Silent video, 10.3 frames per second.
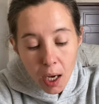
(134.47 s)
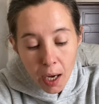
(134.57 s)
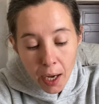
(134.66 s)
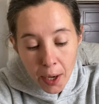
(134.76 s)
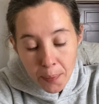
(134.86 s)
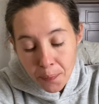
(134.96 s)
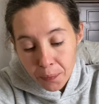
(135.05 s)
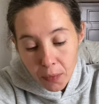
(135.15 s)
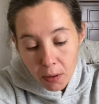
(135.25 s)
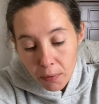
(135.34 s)
um,
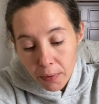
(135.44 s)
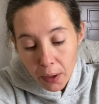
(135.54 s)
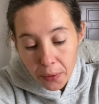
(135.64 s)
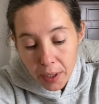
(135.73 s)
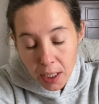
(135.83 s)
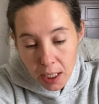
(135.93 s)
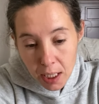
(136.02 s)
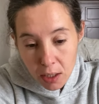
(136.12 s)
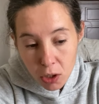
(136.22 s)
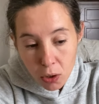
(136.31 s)
felt the
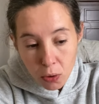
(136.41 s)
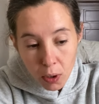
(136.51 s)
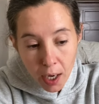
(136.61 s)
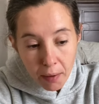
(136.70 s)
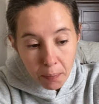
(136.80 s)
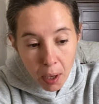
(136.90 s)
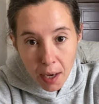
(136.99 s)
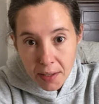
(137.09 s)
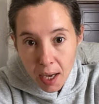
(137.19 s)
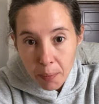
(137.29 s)
need to kind of
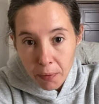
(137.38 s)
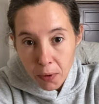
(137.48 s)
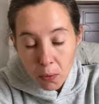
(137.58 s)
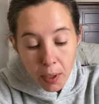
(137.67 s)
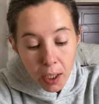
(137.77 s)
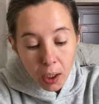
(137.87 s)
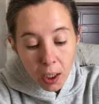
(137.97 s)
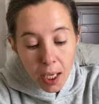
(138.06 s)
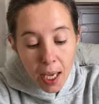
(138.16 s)
boss up, if you will,